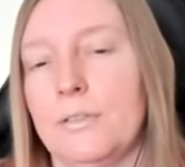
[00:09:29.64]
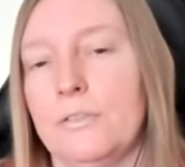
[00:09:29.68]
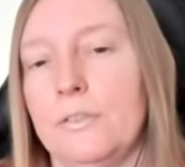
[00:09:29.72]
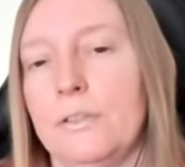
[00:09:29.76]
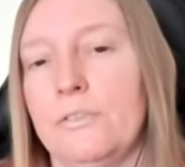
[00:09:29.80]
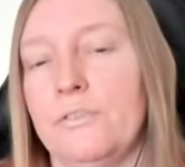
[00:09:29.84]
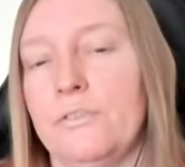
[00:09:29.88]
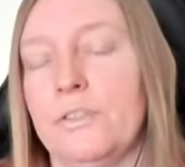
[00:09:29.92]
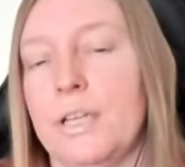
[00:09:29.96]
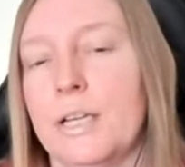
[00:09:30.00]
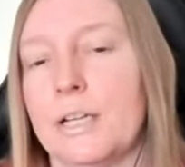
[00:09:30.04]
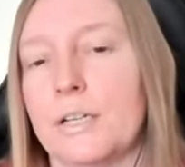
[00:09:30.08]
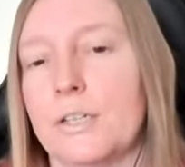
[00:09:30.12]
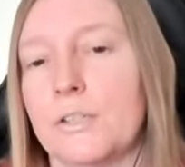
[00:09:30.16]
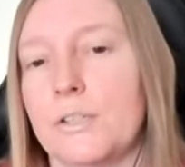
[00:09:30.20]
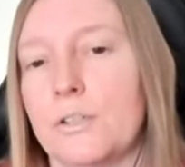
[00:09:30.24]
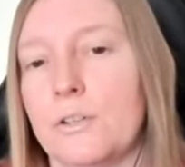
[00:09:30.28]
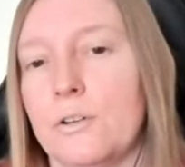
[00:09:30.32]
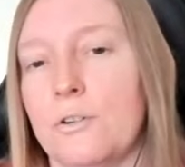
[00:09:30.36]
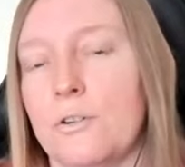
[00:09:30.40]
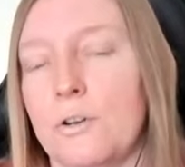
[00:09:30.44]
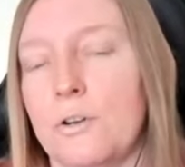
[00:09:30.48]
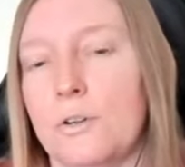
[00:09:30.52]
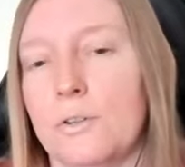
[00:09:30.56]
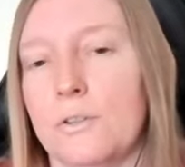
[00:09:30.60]
reflect
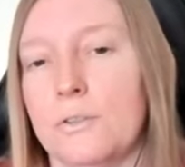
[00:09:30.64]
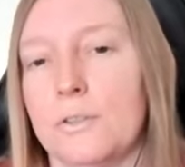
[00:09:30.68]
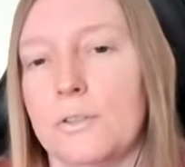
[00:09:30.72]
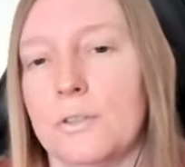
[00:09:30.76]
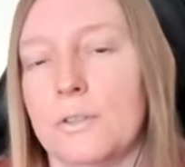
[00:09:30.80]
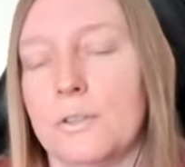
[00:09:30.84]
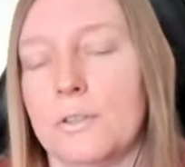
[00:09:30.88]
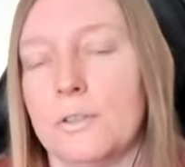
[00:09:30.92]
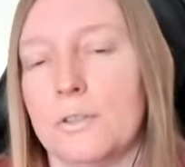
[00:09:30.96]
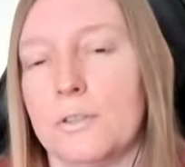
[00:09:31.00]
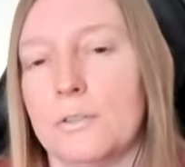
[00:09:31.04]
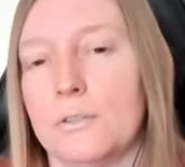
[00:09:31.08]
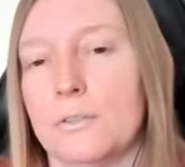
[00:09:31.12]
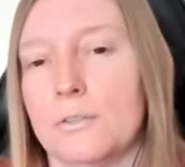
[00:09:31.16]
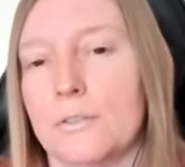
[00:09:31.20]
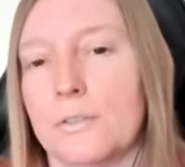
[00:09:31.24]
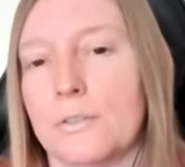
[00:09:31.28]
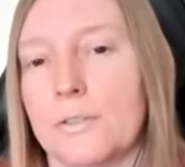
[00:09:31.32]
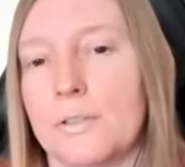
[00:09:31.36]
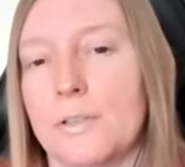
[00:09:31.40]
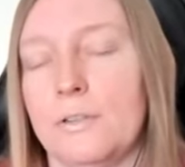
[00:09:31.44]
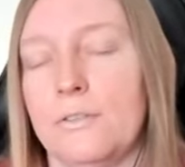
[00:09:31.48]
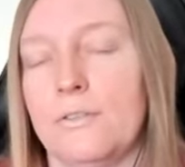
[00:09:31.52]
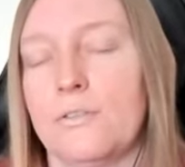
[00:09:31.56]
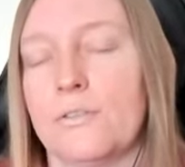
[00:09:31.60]
your own
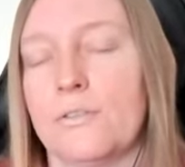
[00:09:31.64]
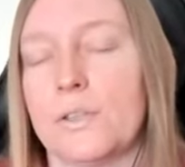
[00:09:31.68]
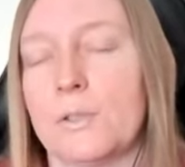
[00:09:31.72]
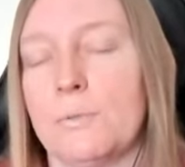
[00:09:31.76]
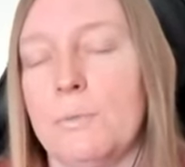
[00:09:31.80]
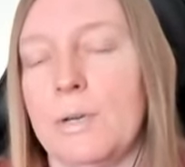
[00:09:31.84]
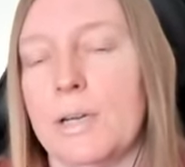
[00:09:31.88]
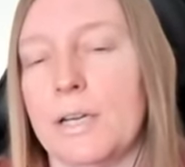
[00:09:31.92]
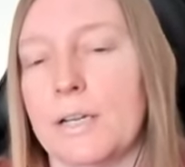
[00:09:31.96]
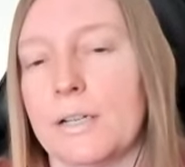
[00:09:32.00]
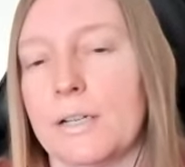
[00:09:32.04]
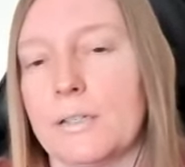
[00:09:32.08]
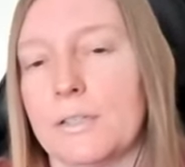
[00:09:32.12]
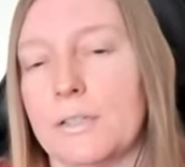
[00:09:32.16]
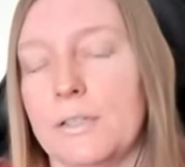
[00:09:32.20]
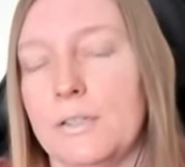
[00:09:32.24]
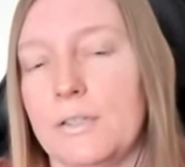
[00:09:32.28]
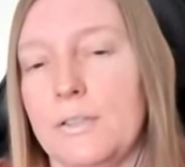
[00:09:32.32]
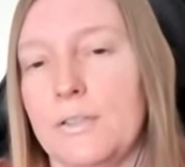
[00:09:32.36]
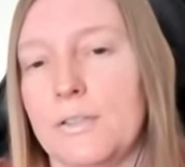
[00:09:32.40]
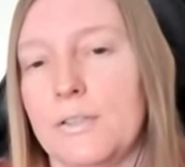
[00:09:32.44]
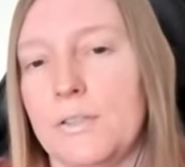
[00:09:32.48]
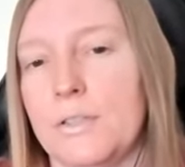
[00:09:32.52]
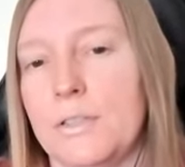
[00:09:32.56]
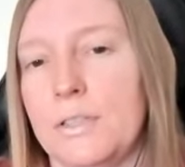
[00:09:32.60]
self respect. Can
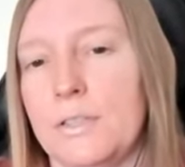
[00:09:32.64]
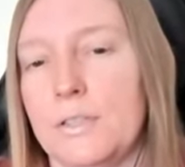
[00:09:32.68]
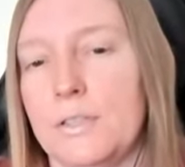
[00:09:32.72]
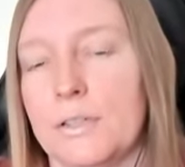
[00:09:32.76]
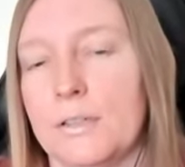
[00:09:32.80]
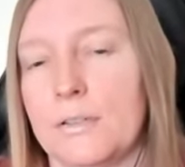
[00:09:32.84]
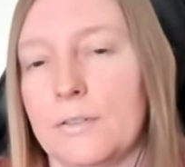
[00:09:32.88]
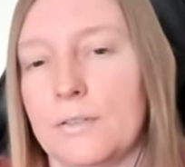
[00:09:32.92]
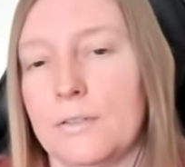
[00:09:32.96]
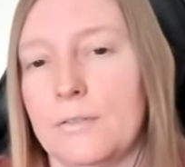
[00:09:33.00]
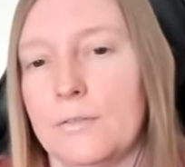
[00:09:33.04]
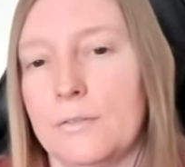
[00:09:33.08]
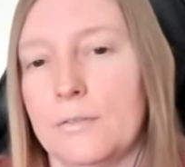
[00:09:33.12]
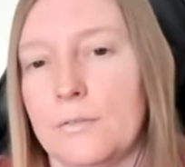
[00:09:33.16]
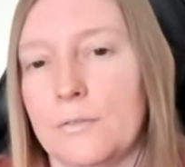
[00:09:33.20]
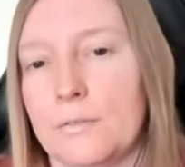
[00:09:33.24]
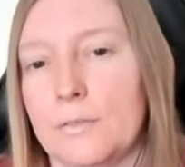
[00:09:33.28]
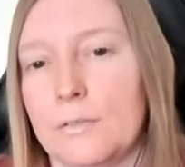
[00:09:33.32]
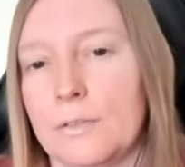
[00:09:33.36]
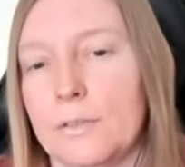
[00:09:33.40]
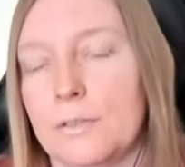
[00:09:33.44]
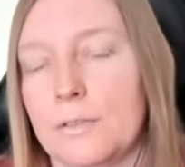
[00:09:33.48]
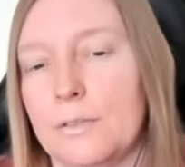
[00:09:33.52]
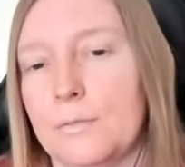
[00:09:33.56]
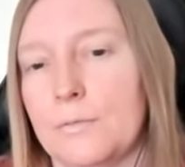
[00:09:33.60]
you see that?
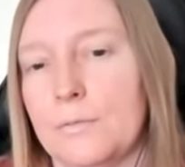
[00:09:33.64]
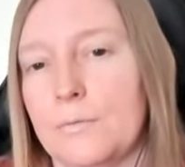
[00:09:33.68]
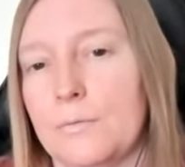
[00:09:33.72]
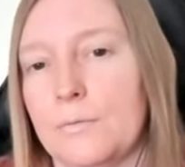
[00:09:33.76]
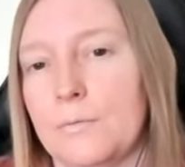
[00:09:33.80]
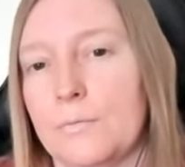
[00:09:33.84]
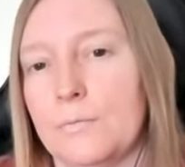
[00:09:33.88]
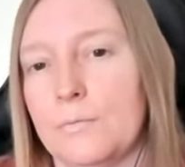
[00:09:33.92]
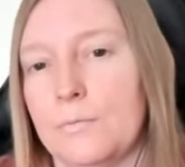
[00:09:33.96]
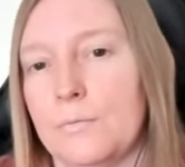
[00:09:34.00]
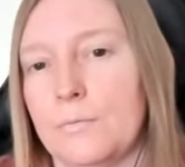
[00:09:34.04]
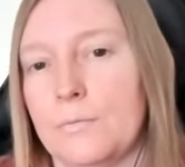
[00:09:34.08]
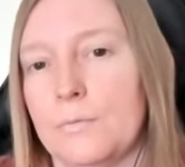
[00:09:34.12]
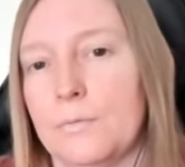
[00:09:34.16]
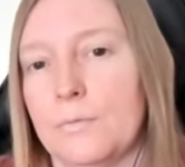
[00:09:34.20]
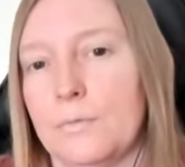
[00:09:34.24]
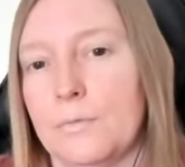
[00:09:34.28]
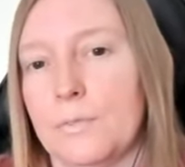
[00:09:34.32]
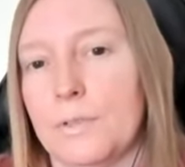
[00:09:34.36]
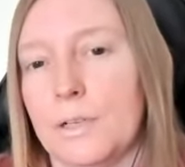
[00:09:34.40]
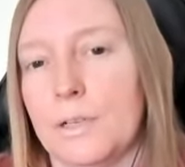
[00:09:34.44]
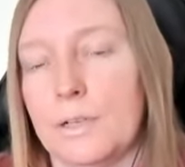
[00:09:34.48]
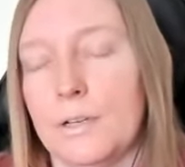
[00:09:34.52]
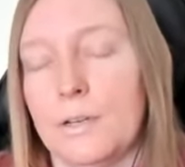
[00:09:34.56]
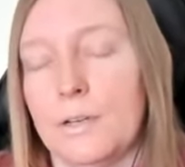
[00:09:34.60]
Yeah.
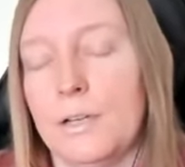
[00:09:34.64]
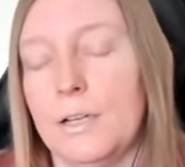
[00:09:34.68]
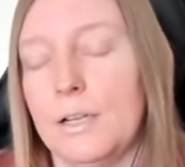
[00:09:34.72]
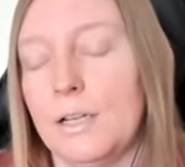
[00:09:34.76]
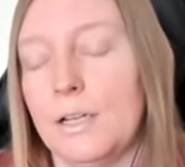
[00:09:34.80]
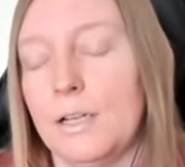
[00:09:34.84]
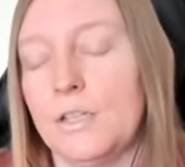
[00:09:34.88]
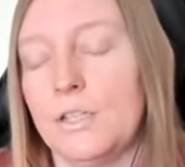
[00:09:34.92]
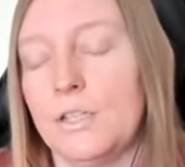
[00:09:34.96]
I can't,